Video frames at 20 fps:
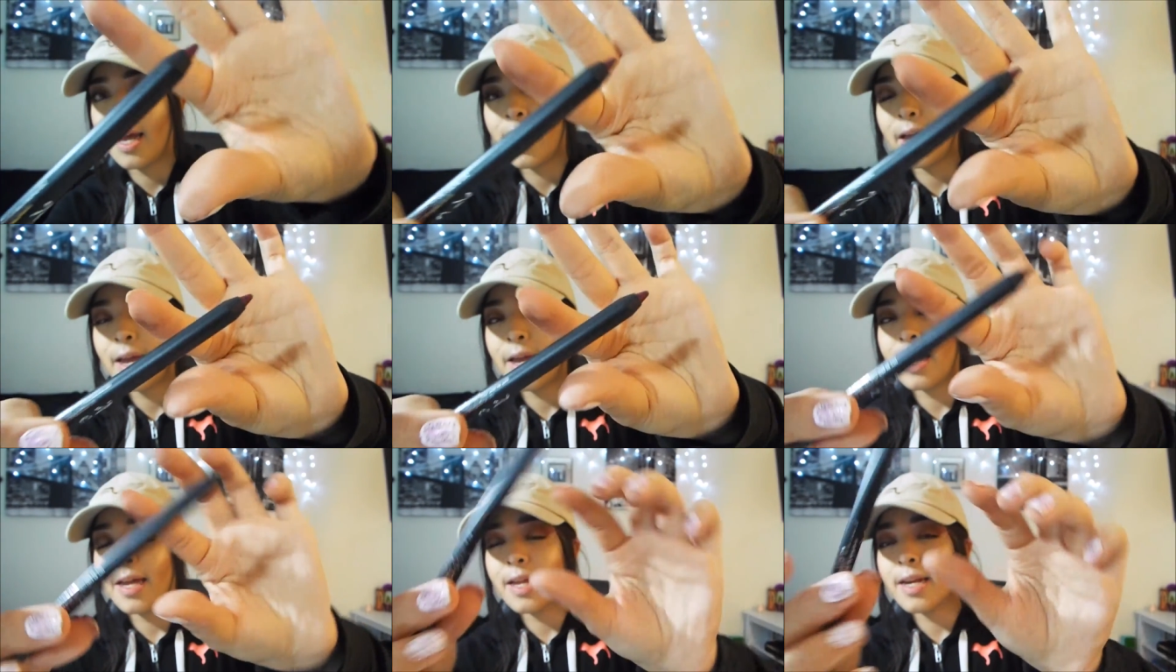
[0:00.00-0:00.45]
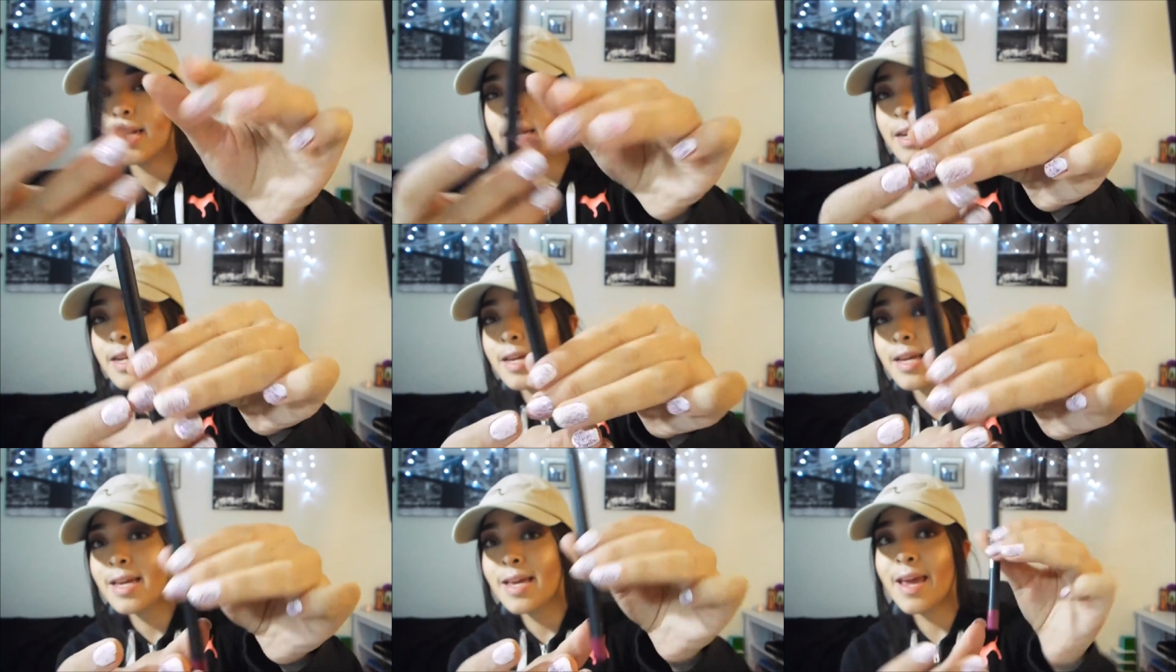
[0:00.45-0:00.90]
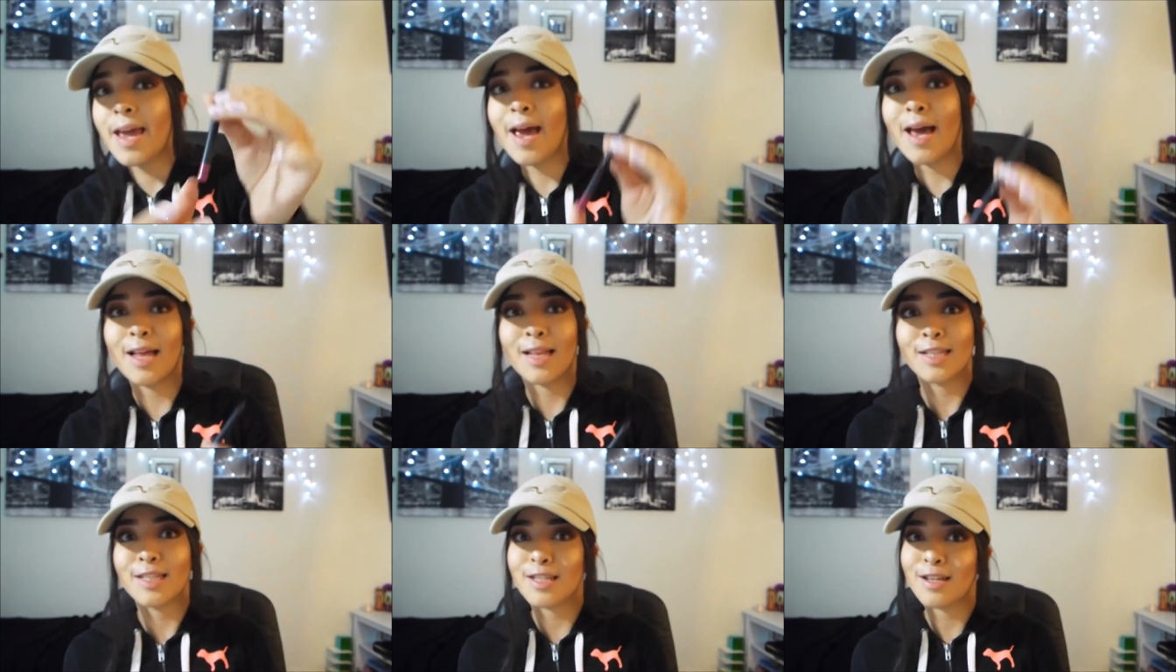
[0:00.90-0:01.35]
And
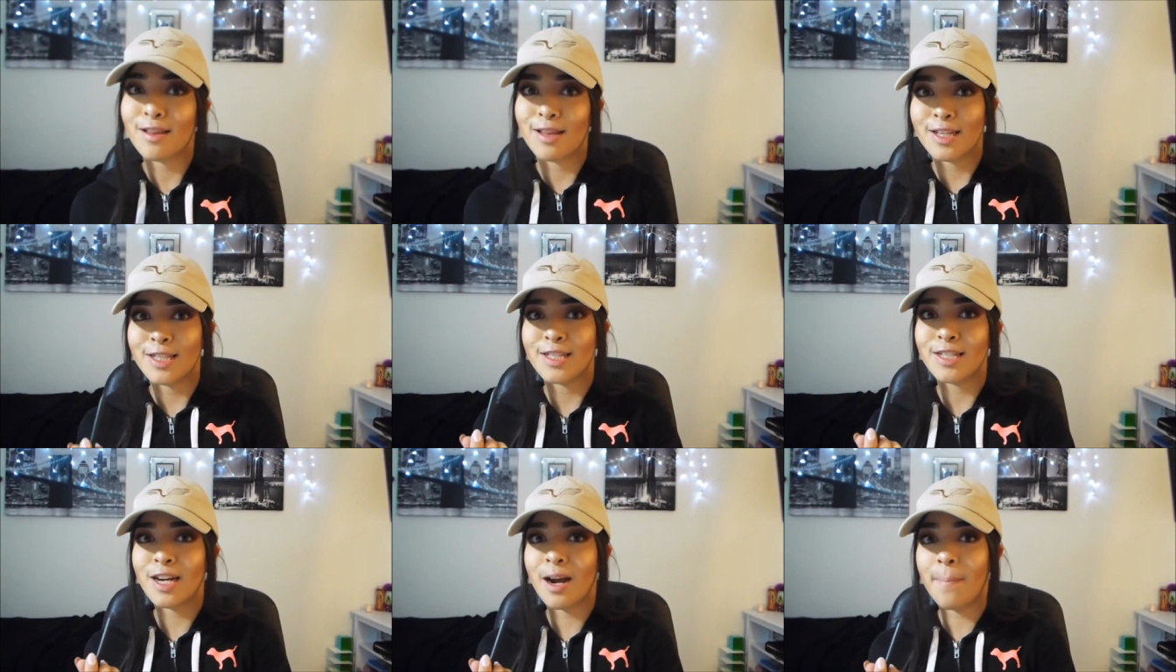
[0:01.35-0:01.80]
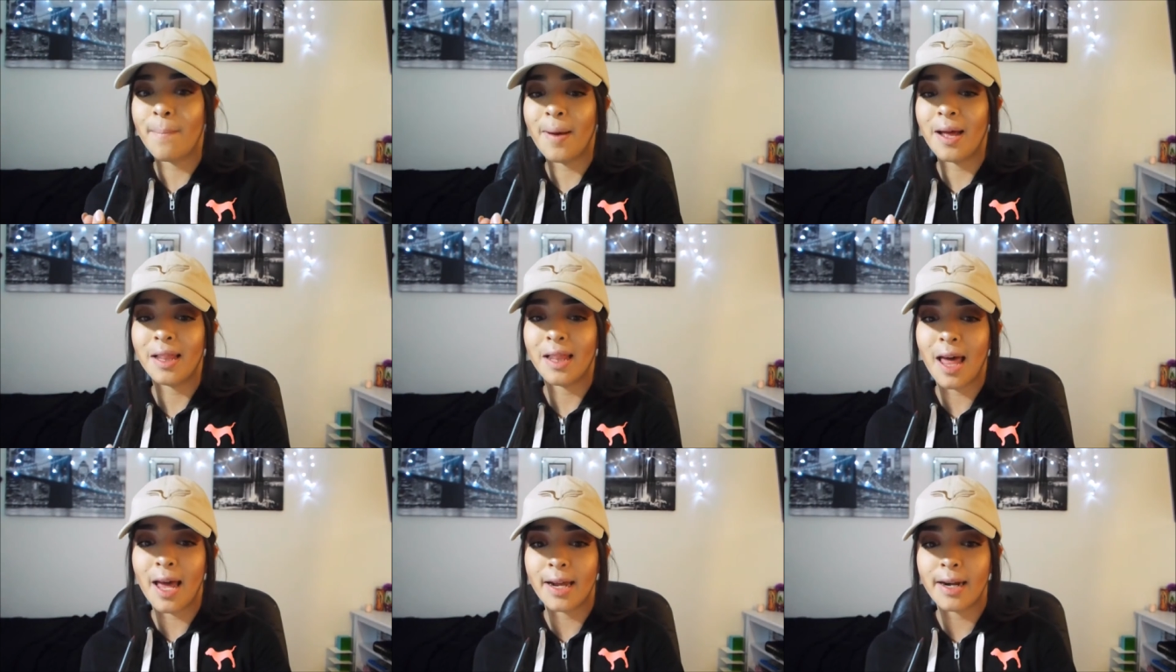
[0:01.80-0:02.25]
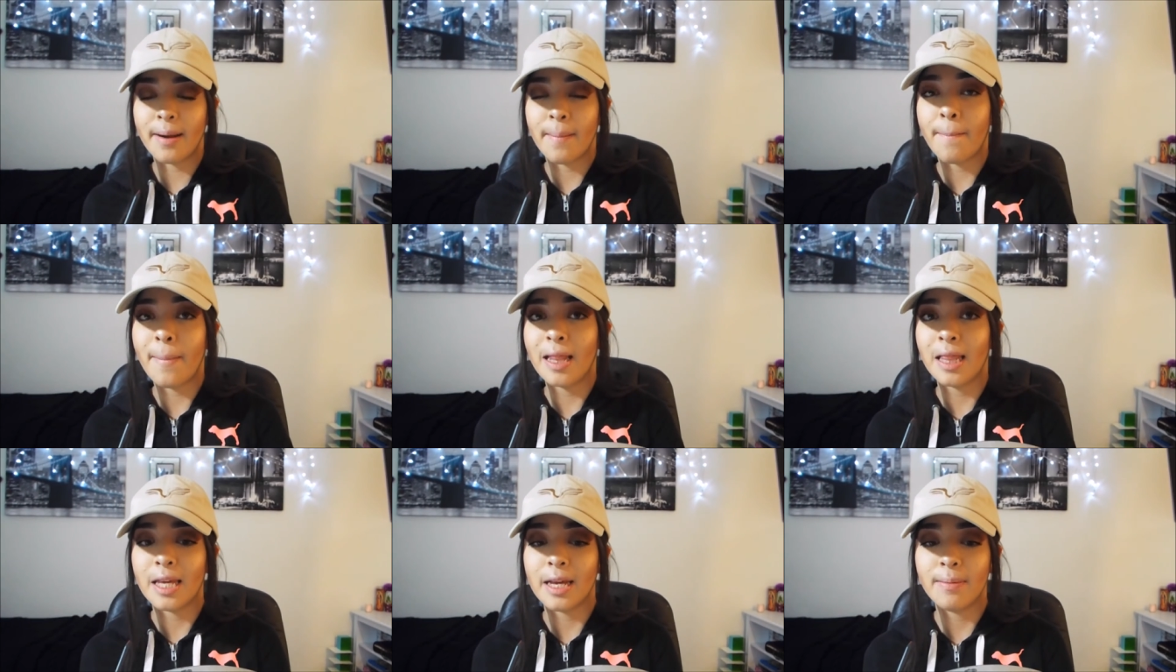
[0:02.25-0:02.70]
yeah, so let's start by
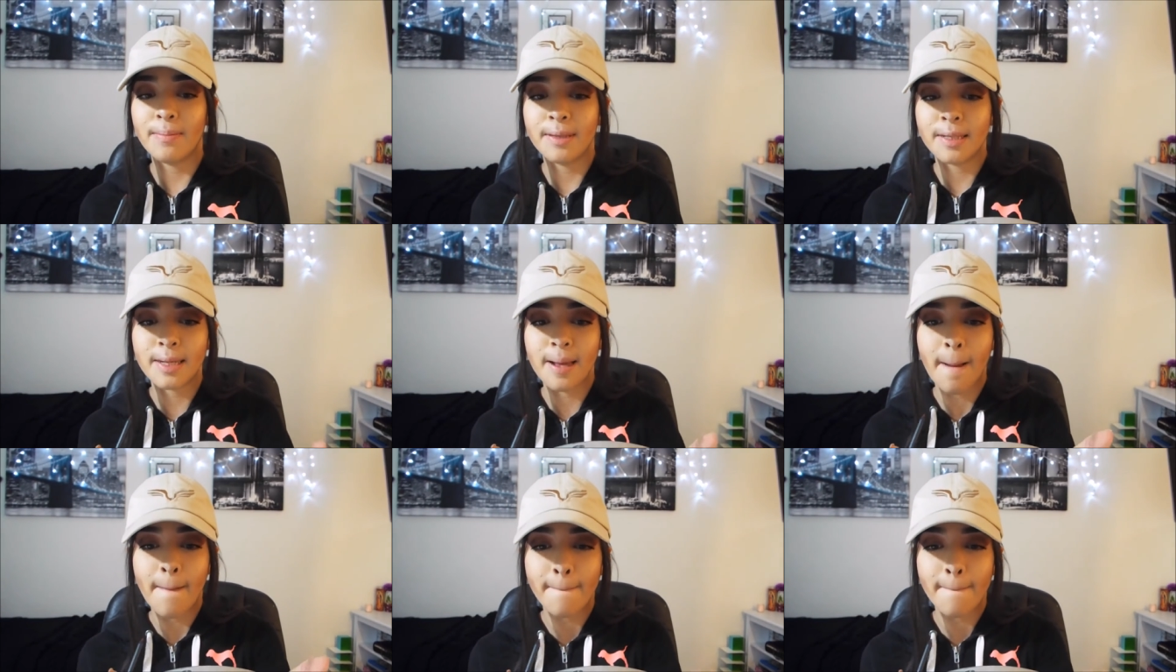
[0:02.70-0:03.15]
lining my lips.